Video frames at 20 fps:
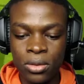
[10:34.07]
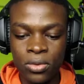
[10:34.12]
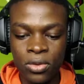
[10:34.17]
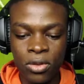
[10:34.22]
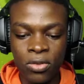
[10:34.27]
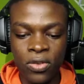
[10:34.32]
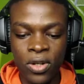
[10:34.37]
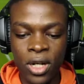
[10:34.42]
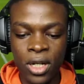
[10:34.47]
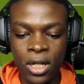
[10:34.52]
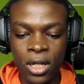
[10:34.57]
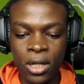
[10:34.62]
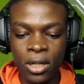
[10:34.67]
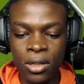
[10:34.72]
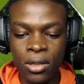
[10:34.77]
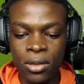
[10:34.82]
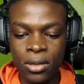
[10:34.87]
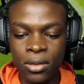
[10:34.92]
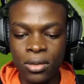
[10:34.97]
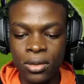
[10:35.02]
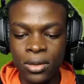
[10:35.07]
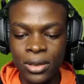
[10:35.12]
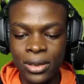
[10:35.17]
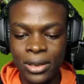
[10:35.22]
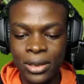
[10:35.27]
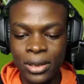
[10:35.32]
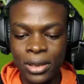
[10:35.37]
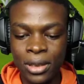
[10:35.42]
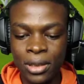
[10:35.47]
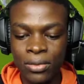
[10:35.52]
Fofana,
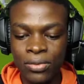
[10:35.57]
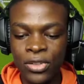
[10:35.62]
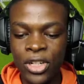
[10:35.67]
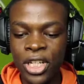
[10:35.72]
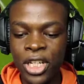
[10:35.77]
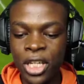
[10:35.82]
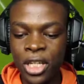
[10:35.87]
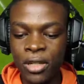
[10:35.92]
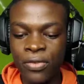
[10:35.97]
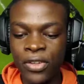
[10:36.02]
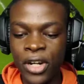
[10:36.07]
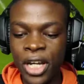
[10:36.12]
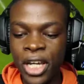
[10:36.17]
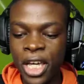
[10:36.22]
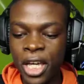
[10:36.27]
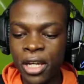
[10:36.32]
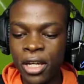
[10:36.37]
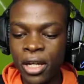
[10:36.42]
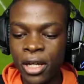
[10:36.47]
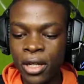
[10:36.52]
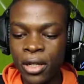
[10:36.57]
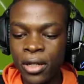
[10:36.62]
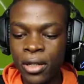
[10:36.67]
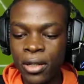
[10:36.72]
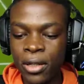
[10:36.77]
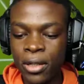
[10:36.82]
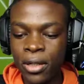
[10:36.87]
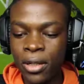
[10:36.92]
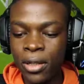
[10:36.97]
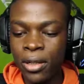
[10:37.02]
free kick, free kick.
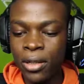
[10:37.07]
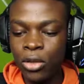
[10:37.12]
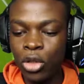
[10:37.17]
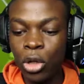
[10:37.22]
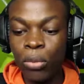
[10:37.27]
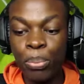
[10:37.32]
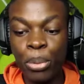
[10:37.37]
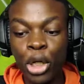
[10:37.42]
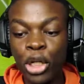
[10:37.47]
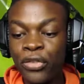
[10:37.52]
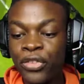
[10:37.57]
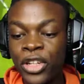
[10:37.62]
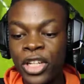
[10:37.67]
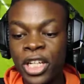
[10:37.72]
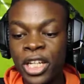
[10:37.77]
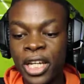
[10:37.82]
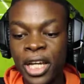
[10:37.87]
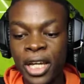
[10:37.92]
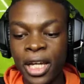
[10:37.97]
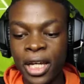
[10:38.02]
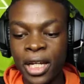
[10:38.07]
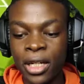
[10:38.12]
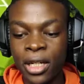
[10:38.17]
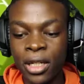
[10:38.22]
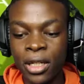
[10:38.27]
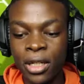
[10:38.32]
Don't blow the free kick again.